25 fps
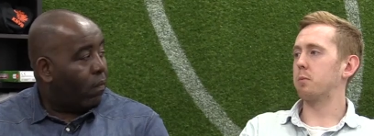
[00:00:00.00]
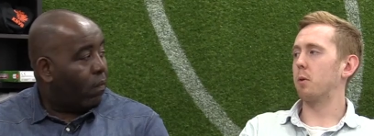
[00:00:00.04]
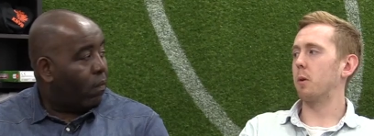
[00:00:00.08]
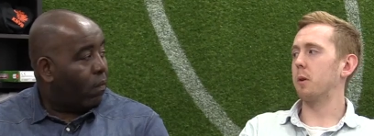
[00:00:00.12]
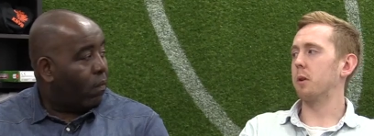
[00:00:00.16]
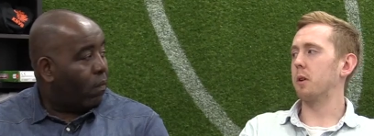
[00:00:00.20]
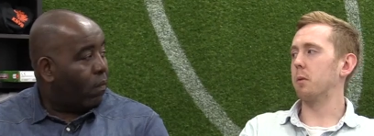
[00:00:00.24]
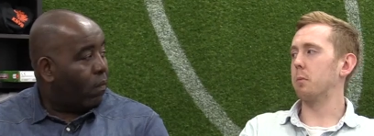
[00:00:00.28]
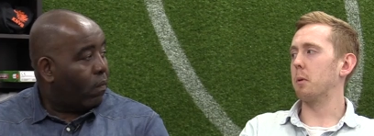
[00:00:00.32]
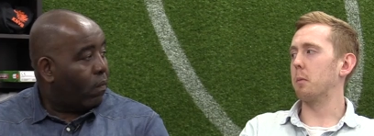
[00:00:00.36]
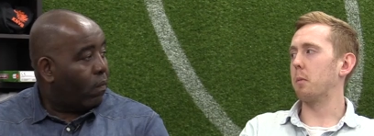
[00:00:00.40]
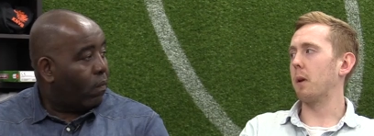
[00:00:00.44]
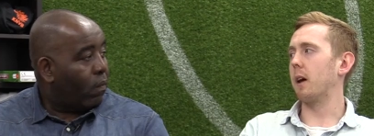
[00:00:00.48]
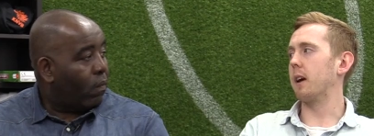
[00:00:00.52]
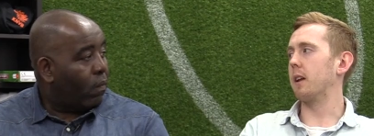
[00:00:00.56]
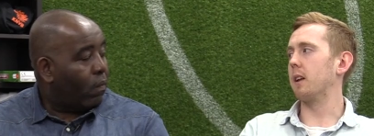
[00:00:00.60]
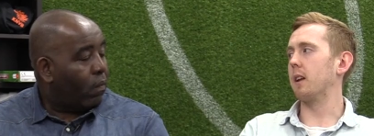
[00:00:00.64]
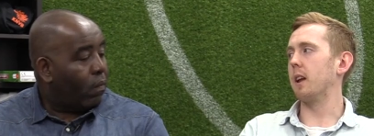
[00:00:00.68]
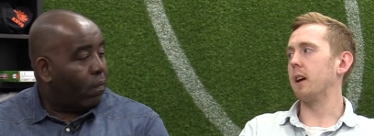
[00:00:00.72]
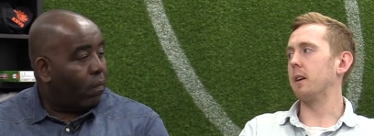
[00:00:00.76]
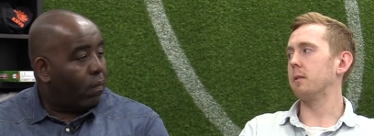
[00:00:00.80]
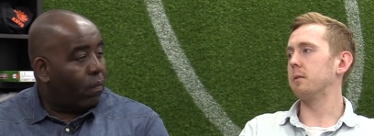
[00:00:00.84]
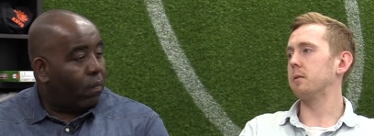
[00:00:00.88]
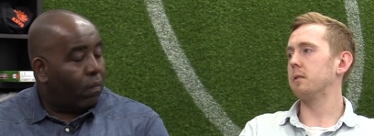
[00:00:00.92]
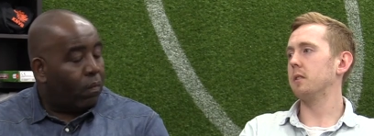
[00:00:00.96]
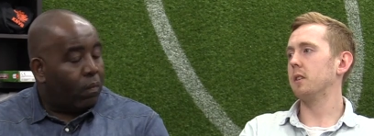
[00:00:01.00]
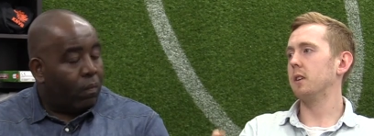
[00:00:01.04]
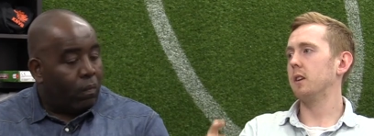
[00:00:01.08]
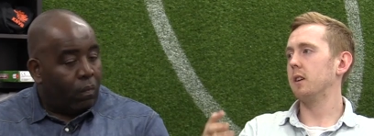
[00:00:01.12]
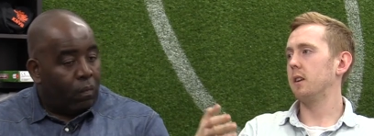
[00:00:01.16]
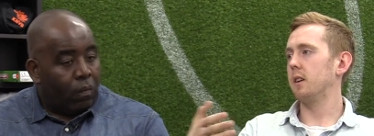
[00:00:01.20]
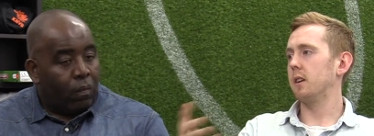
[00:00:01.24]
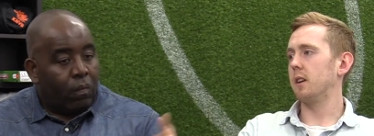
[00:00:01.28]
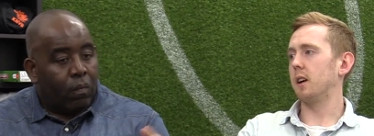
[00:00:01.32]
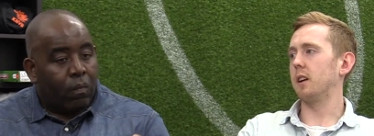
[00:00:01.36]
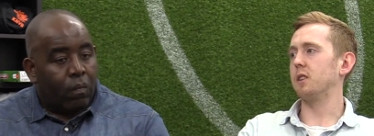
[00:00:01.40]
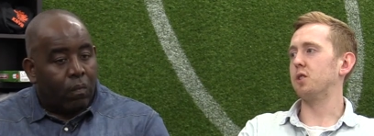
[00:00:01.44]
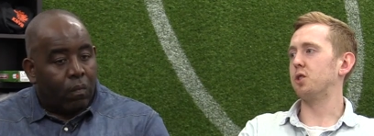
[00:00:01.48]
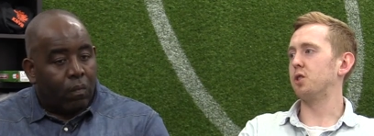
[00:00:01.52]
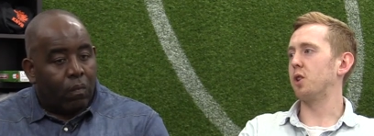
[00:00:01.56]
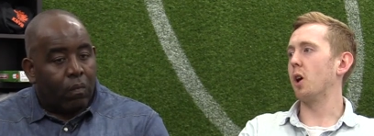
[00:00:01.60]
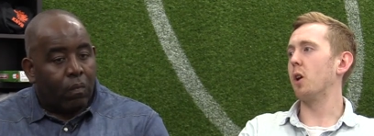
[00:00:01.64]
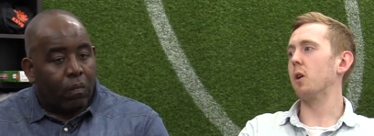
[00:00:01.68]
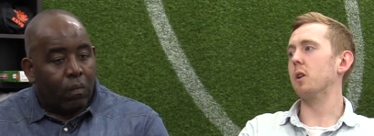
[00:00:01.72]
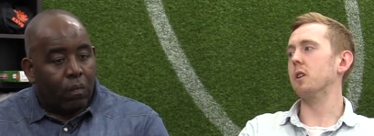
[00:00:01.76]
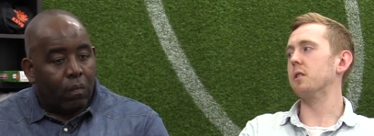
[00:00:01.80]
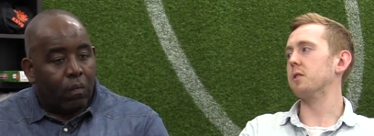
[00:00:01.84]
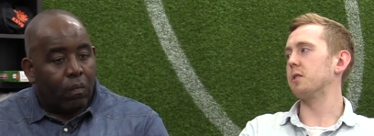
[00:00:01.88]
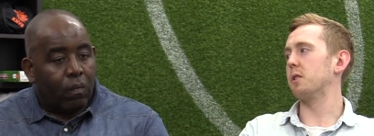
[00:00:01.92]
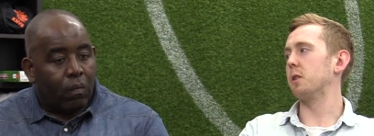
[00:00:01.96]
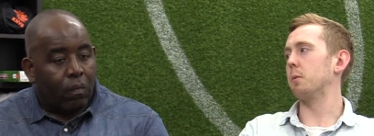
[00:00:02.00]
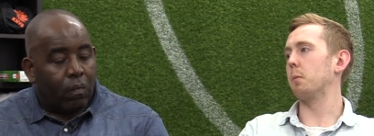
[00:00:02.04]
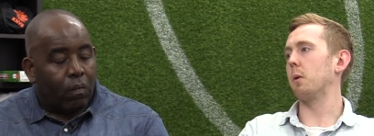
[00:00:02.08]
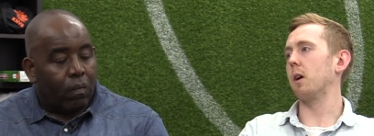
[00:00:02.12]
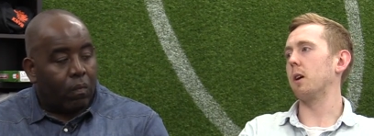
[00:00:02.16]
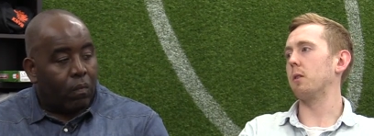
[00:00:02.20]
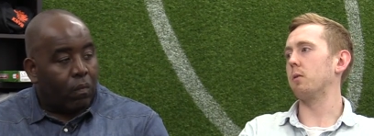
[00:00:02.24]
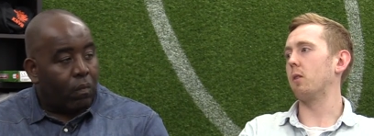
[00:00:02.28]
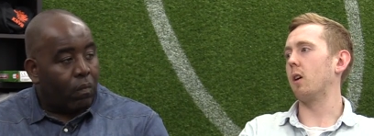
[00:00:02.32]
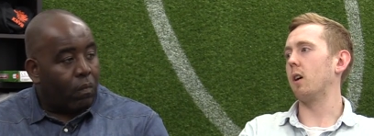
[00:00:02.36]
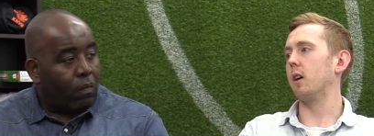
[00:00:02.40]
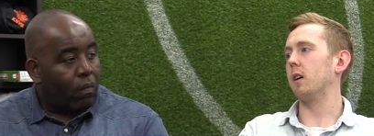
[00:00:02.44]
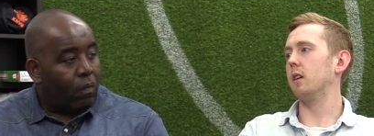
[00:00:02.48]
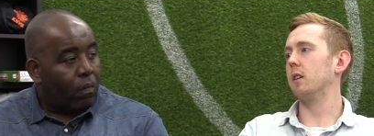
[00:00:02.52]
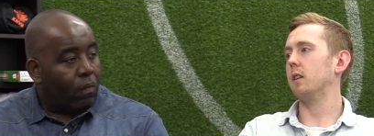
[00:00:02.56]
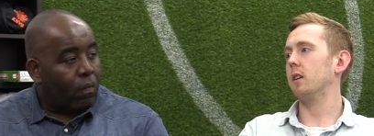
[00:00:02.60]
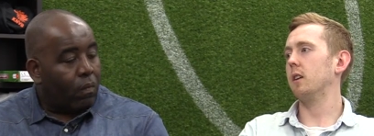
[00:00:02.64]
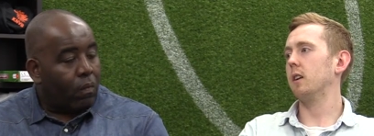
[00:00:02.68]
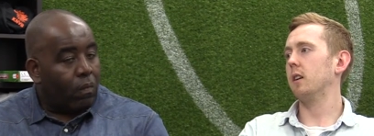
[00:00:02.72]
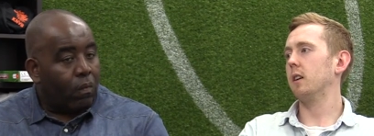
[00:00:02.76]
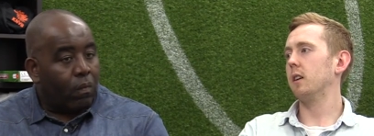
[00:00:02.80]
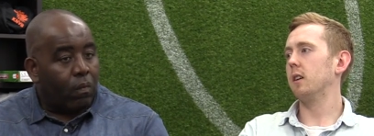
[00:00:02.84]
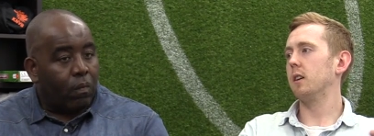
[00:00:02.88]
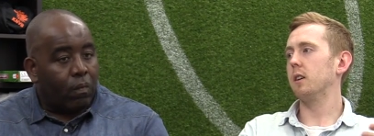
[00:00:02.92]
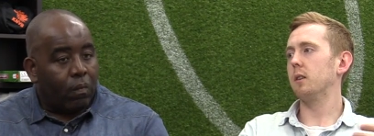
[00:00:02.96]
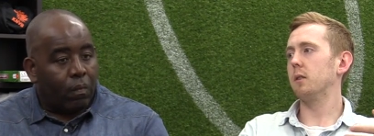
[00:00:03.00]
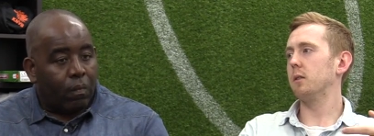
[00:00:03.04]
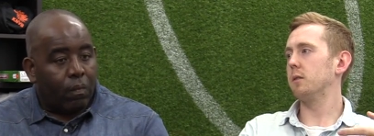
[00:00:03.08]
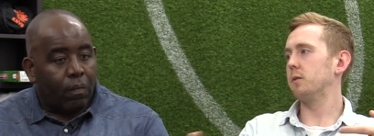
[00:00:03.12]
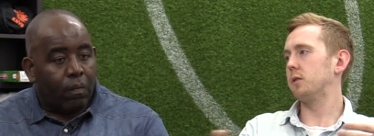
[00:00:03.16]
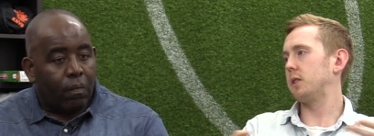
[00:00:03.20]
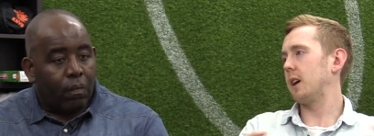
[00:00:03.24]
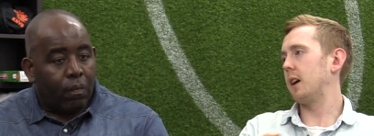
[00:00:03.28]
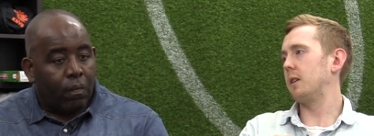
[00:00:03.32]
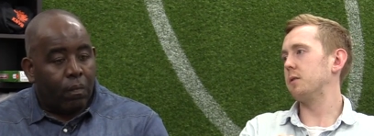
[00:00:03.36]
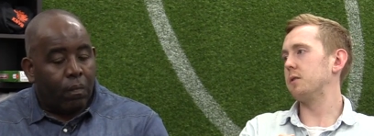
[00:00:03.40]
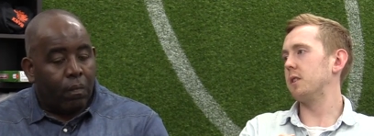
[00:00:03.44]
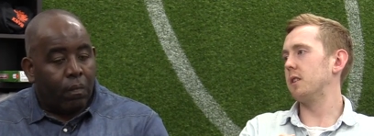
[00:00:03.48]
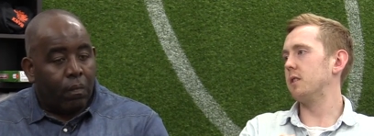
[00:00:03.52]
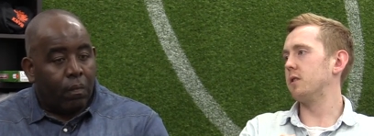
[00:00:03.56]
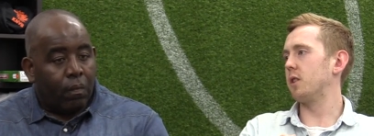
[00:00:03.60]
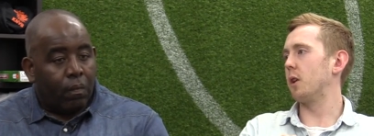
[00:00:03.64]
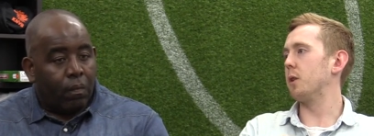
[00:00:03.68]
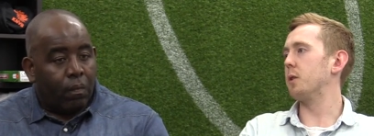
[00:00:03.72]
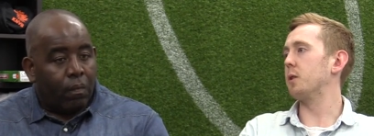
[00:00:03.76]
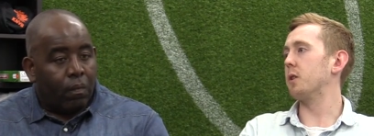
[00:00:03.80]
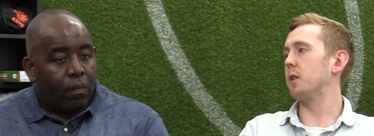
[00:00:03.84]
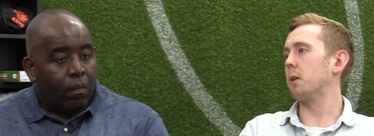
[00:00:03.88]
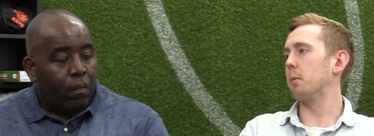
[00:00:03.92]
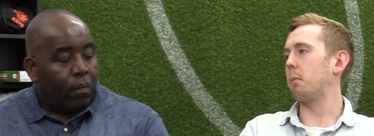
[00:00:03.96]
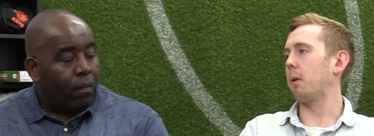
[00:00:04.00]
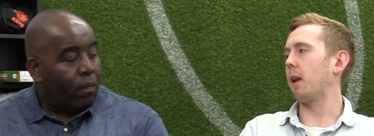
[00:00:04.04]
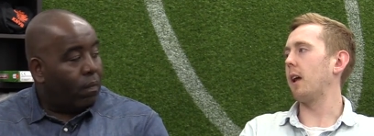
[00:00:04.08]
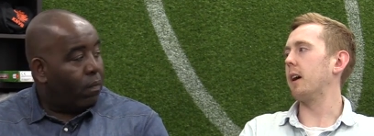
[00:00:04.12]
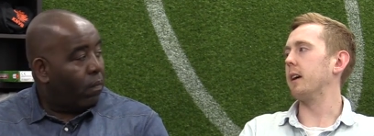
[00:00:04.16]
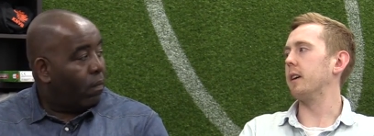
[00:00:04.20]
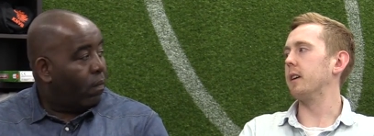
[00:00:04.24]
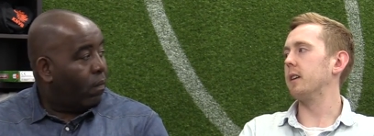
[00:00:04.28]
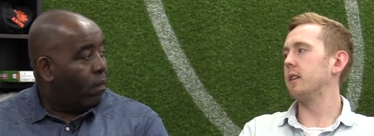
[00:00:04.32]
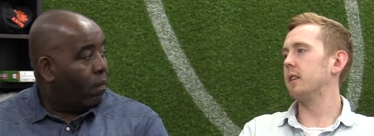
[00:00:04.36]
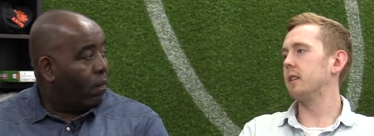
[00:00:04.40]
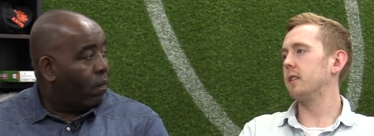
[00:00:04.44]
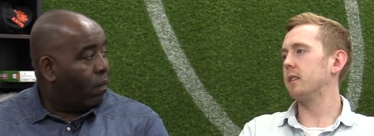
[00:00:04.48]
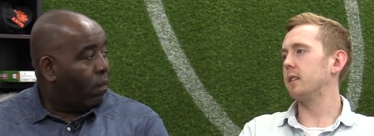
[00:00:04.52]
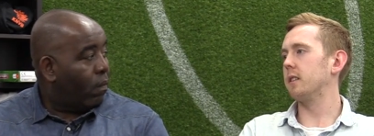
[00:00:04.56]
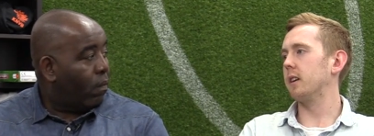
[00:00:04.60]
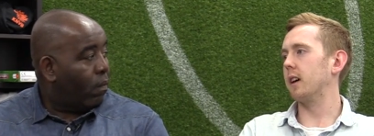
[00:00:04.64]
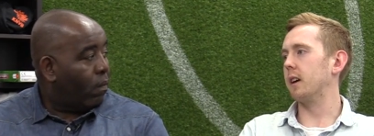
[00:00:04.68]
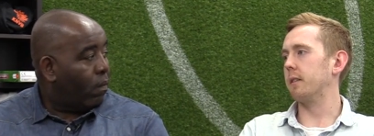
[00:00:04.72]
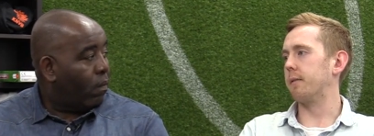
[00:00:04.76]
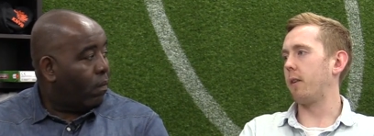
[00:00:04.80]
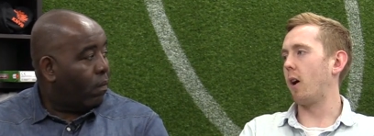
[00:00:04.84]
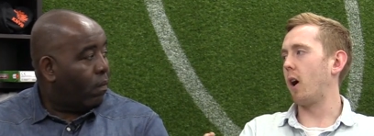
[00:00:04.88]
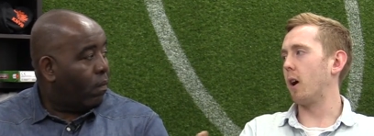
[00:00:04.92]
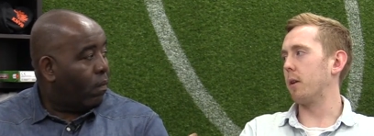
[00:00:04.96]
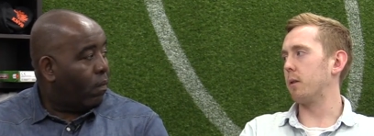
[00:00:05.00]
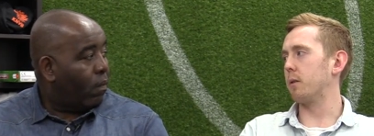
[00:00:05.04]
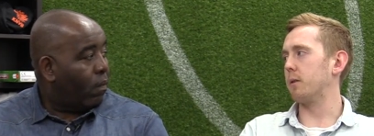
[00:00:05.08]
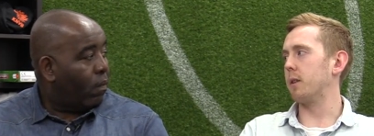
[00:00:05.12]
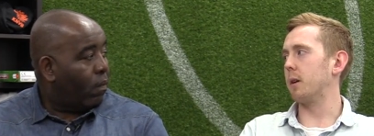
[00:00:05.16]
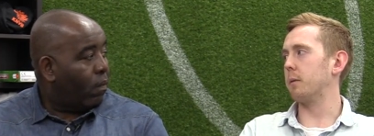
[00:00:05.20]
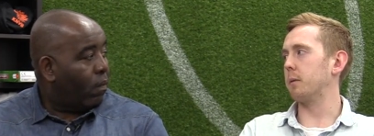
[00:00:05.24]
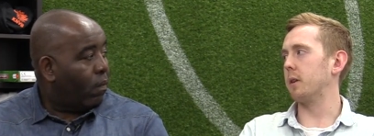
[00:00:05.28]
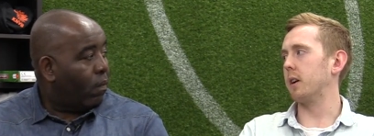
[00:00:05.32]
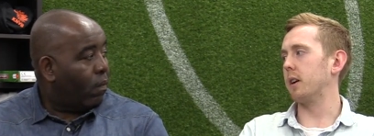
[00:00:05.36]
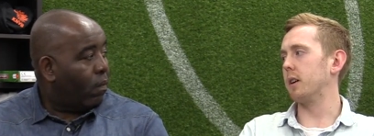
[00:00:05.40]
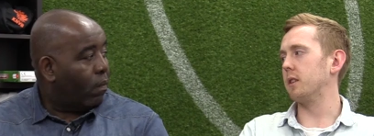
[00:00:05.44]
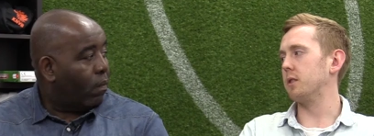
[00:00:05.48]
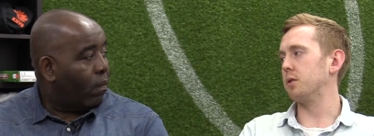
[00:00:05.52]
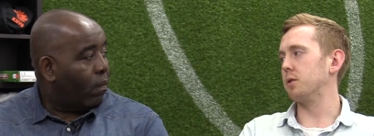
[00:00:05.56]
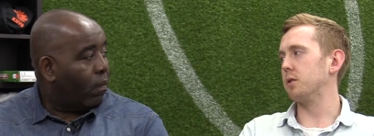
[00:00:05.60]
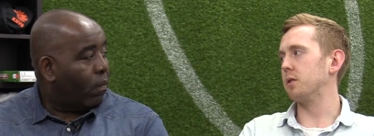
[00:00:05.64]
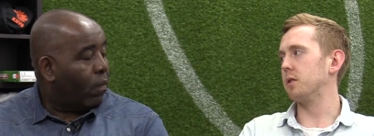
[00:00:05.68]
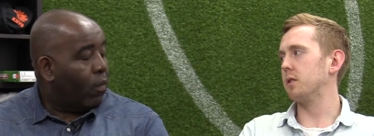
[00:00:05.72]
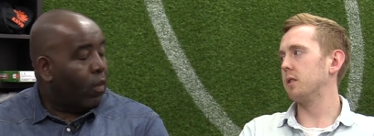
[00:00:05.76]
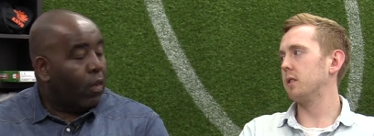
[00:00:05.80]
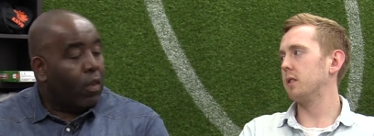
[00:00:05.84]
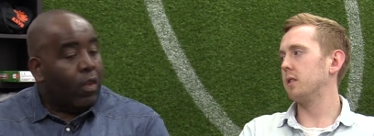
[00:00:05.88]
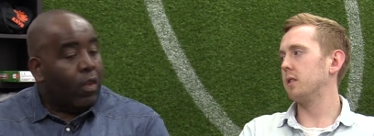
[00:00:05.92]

Speaker 1: probably going to be playing left, and Sterling's going to play right. Hmm. Uh, Townsend's only going to play if either of them get injured.